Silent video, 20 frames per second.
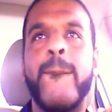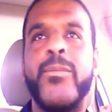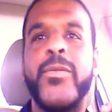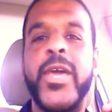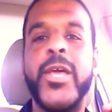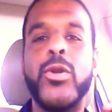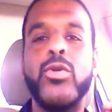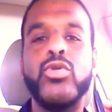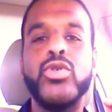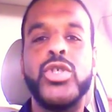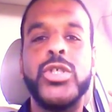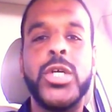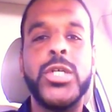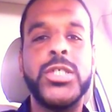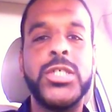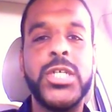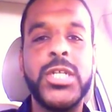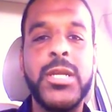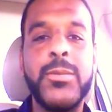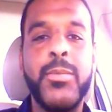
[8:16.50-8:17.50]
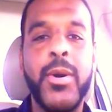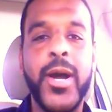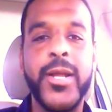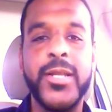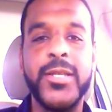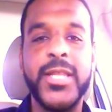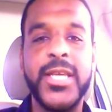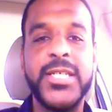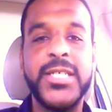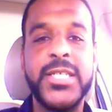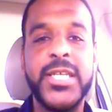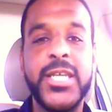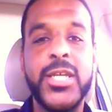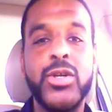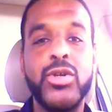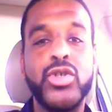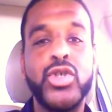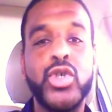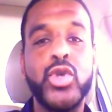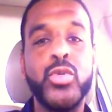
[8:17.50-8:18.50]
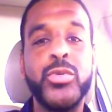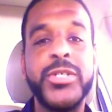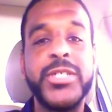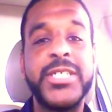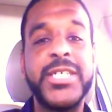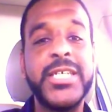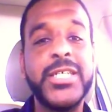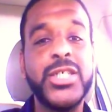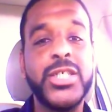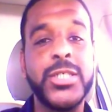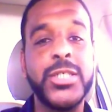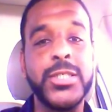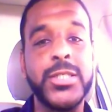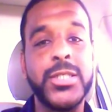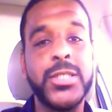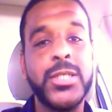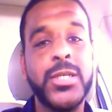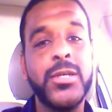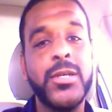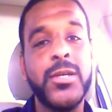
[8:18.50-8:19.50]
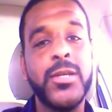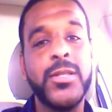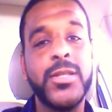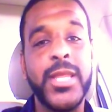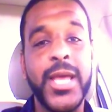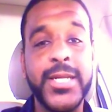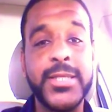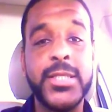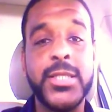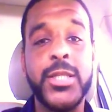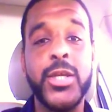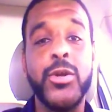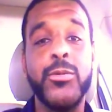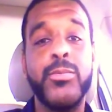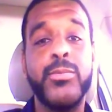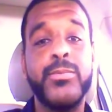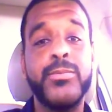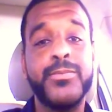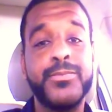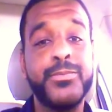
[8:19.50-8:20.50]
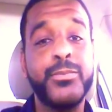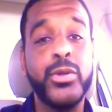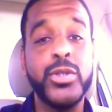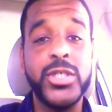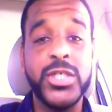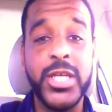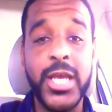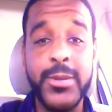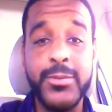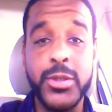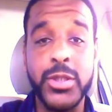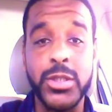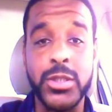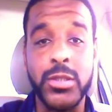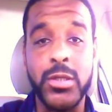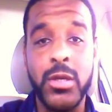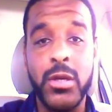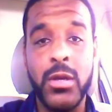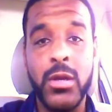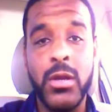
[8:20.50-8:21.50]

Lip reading: they don't judge anybody. They see your true intentions. That's their perception.